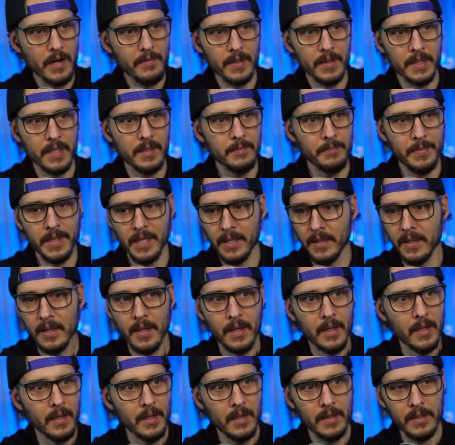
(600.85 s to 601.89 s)
can be
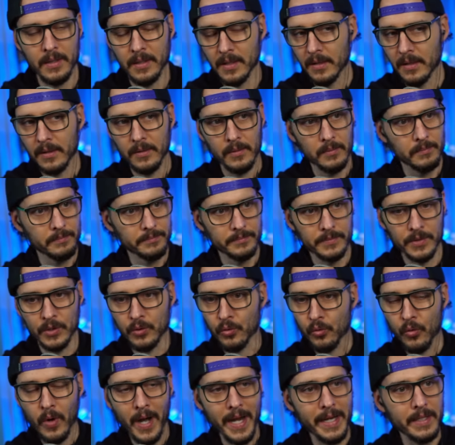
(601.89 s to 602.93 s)
you know,
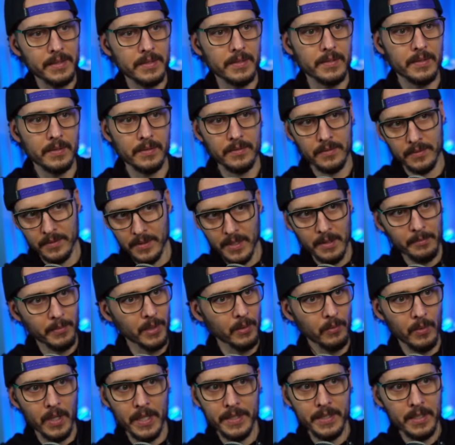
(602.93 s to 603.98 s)
great number
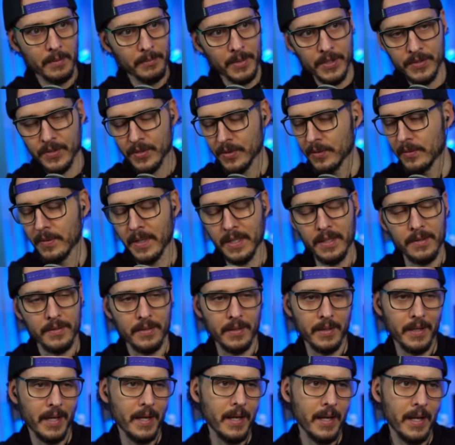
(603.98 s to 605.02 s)
one, number two, anything.
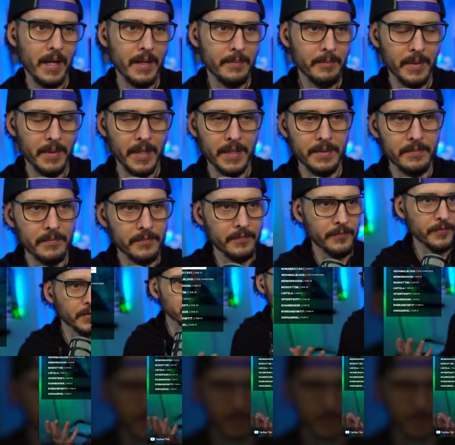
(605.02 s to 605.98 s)
I, I, but for me, it,